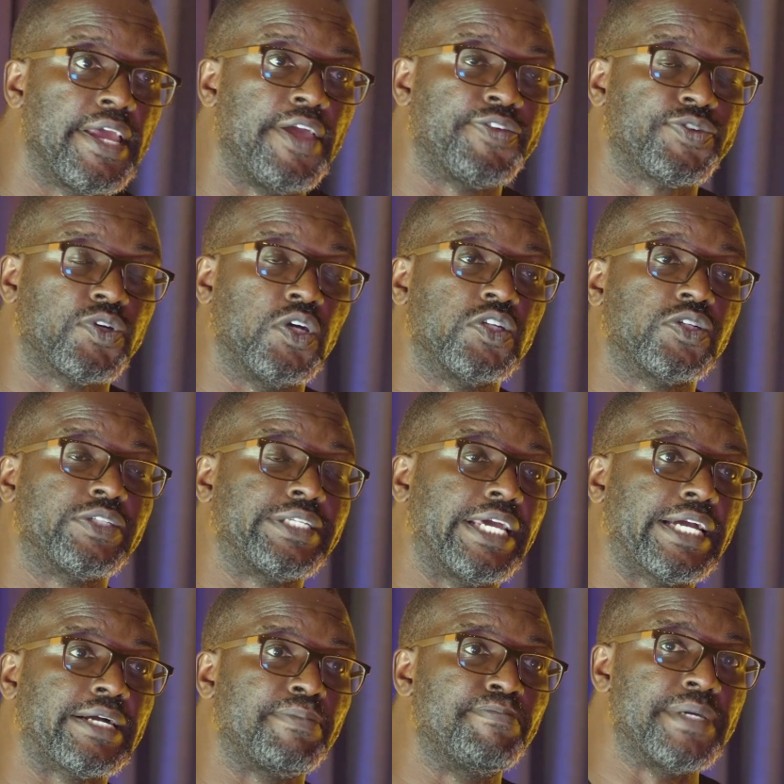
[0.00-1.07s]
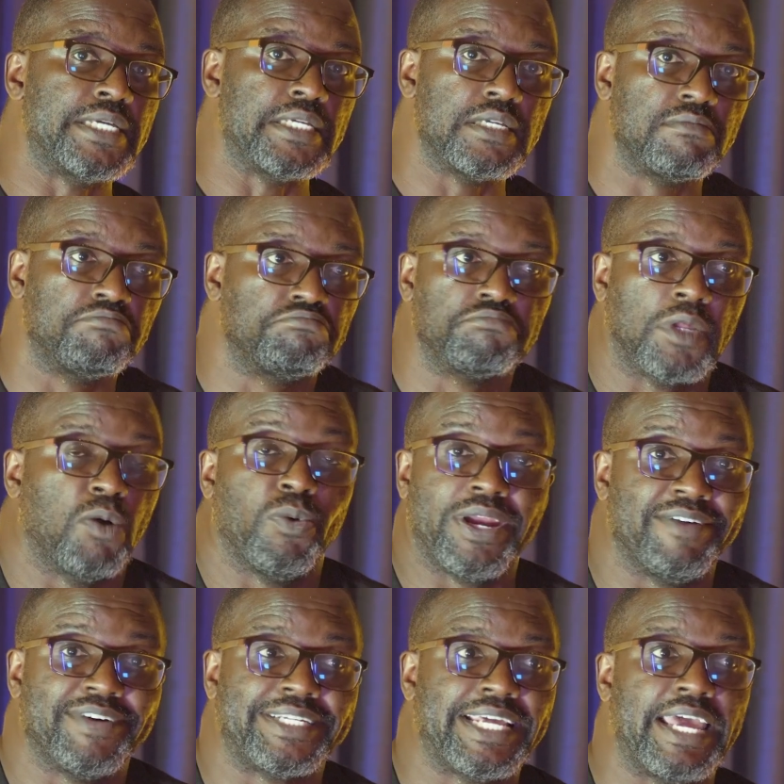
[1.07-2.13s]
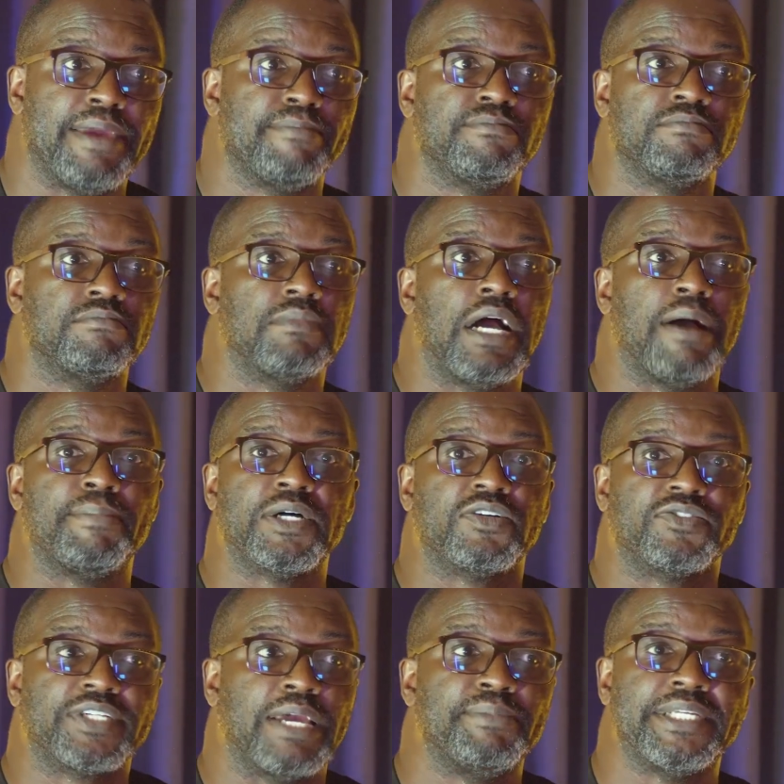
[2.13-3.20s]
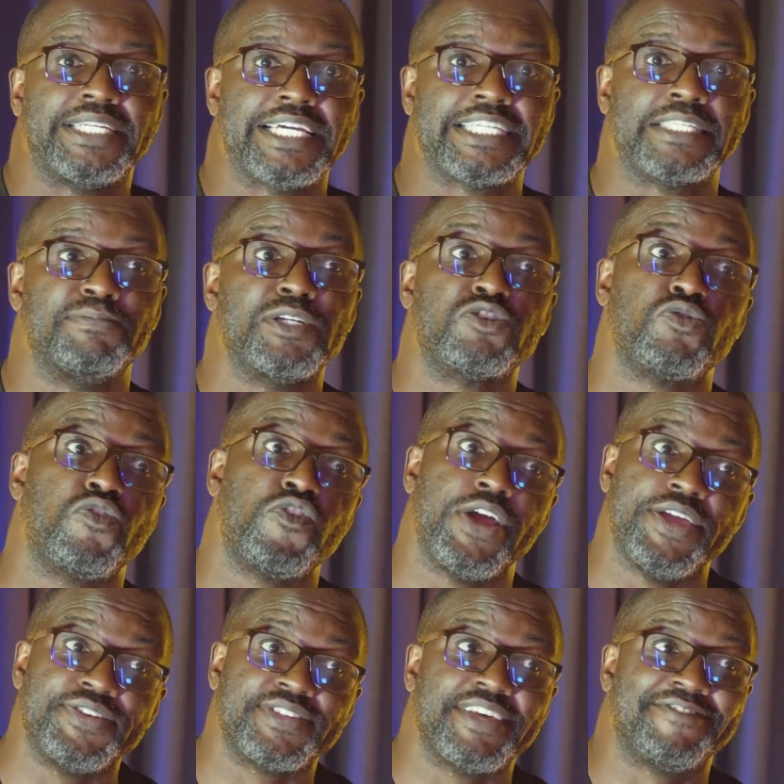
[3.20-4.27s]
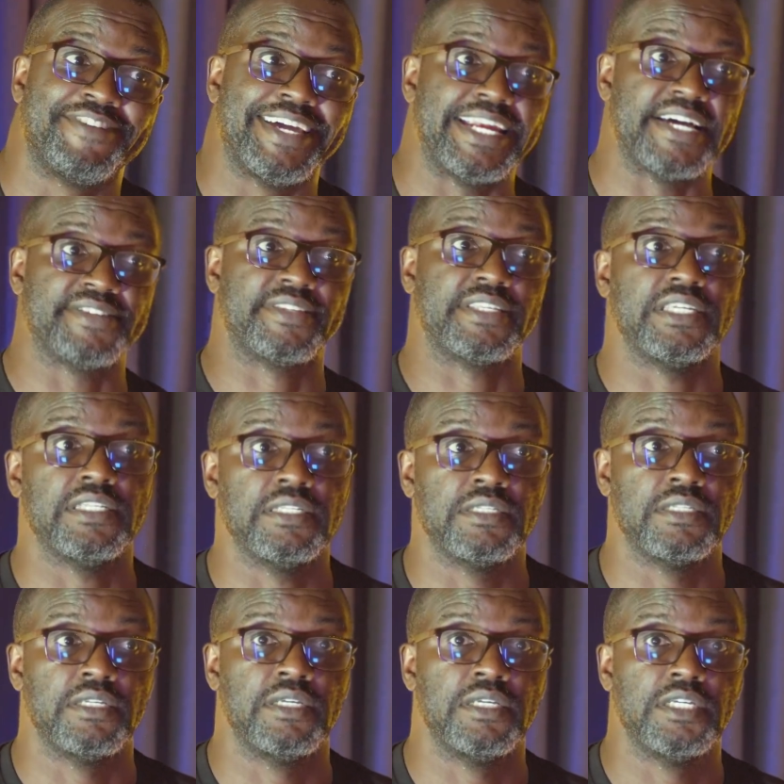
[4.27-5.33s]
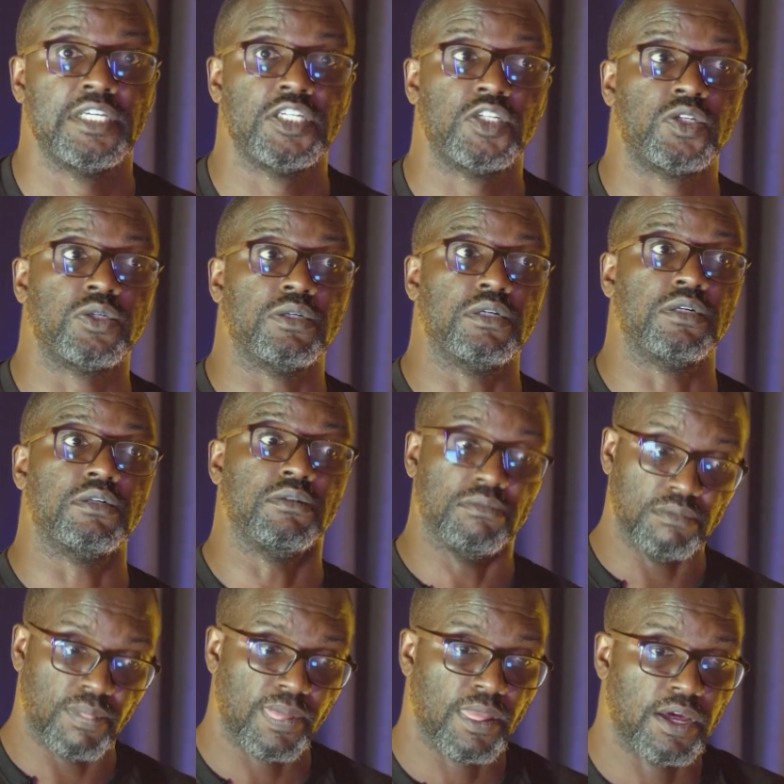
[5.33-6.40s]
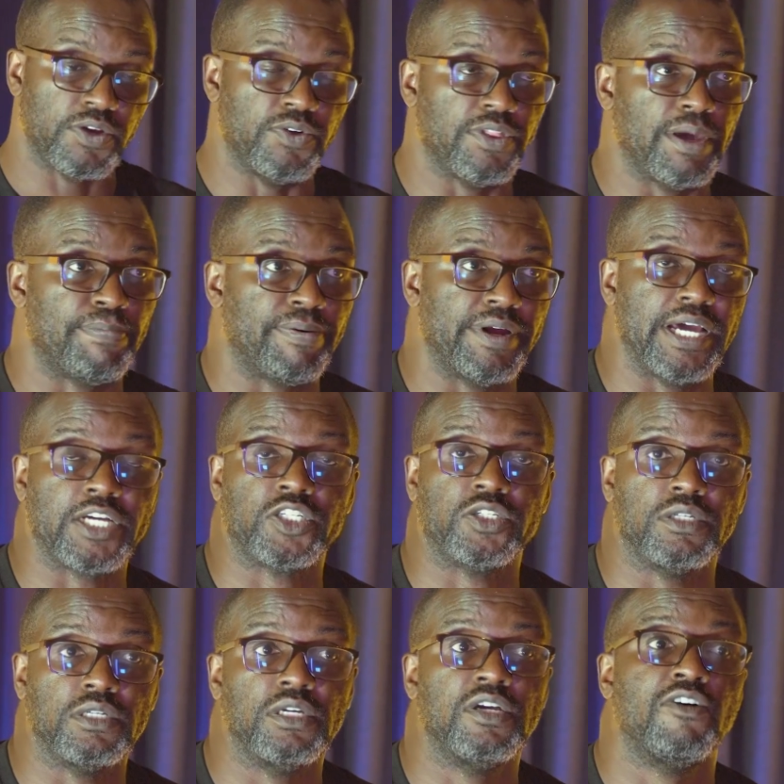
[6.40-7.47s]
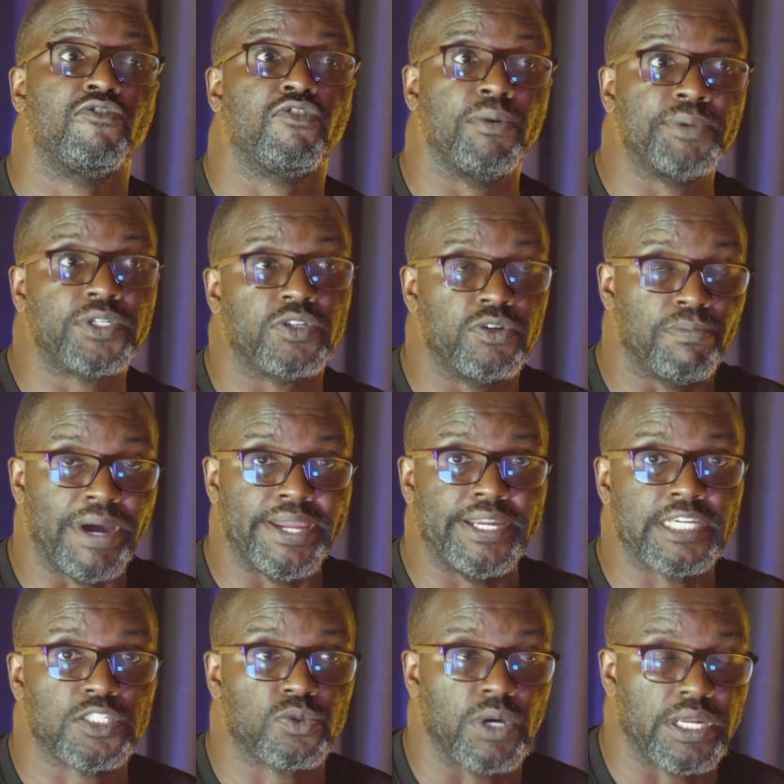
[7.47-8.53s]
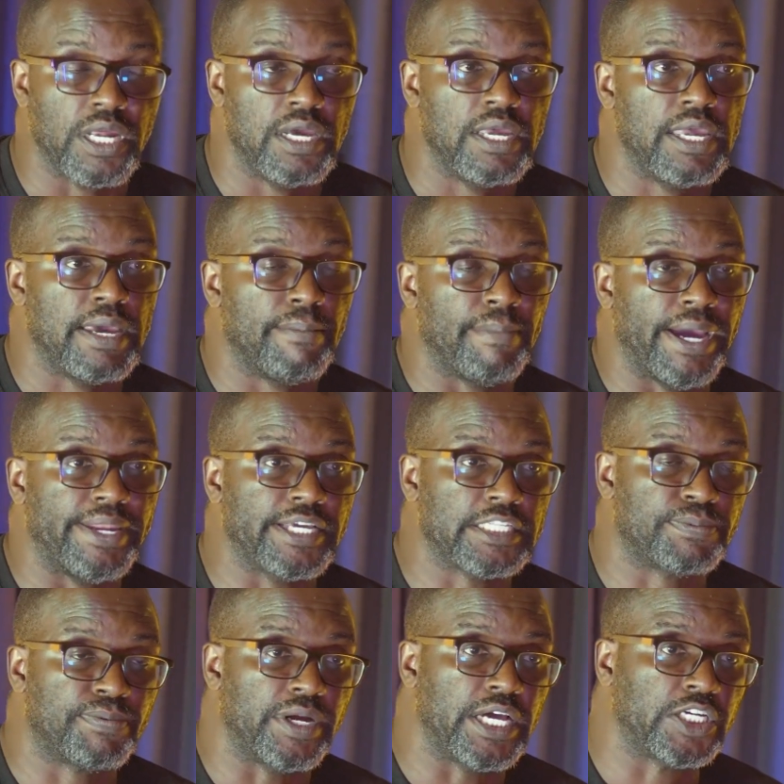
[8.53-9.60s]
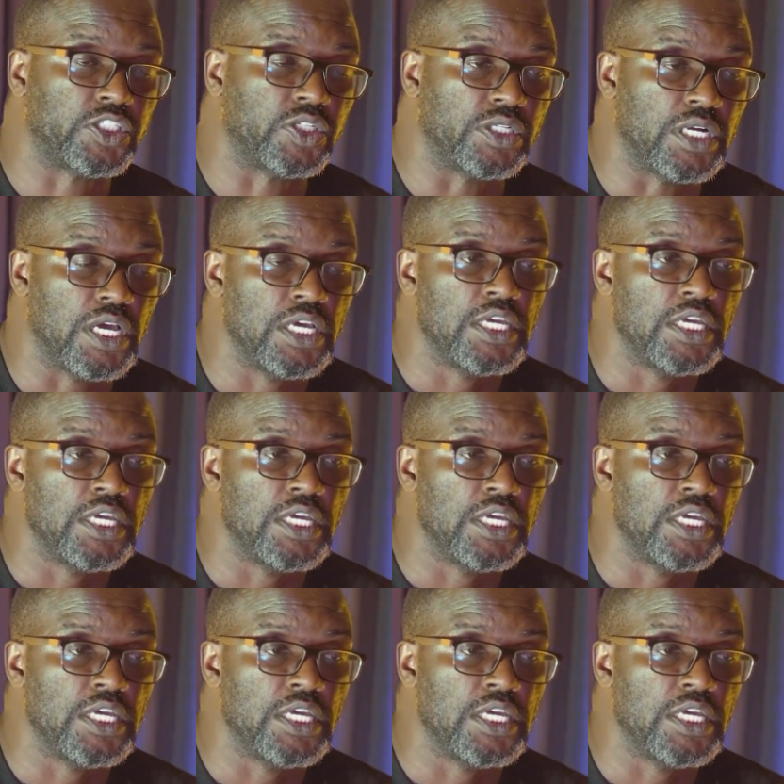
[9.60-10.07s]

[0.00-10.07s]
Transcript: it's going to take me whatever time, amount of time it takes me to raise the financing to do the production for me to do my next what? My next production.